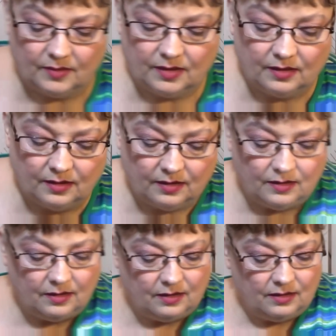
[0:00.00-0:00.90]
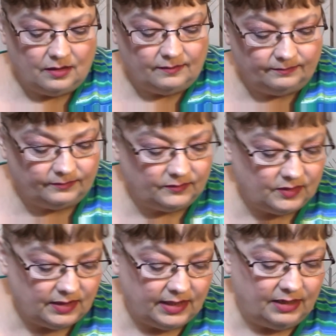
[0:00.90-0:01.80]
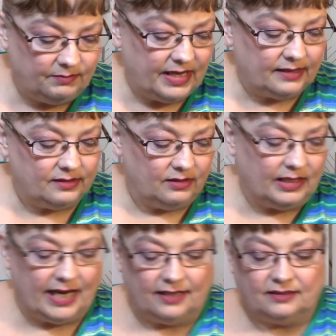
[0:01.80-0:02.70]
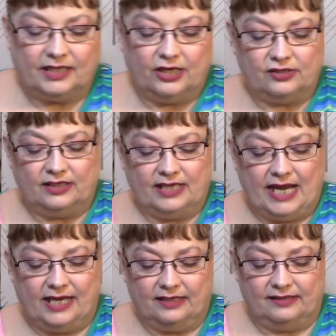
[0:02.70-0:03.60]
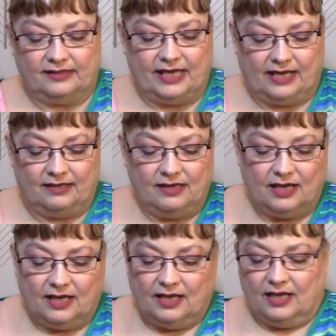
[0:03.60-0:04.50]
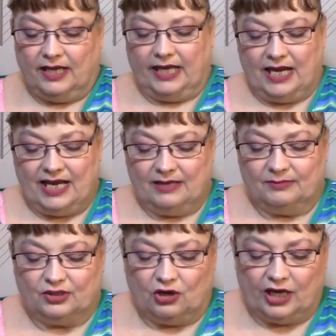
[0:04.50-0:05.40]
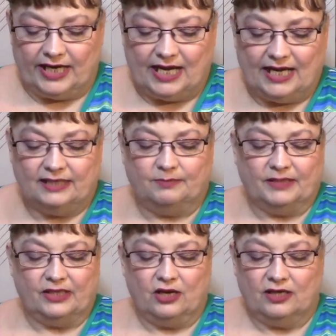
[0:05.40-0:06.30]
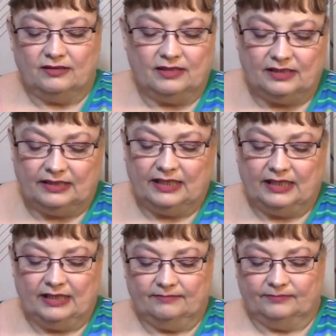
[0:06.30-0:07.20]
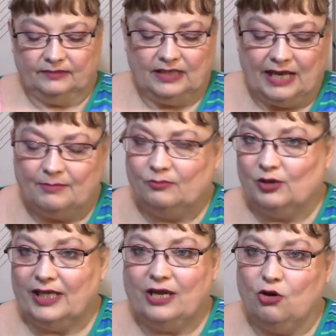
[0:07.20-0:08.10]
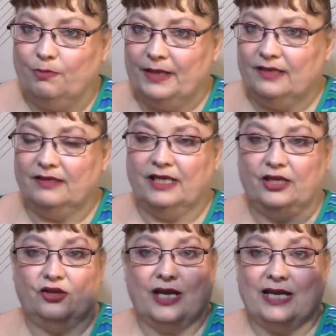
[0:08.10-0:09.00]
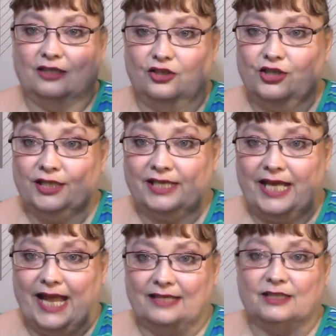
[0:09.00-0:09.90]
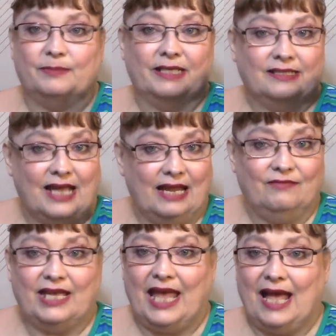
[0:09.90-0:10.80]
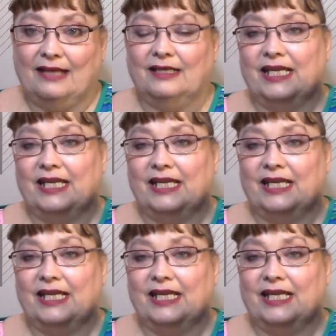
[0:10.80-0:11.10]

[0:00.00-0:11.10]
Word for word: Keep that to last. Here's a Naked Skin. And I am sorry, guys, but there... I'm really hoping that you're not allergic to cats, because I have a cat.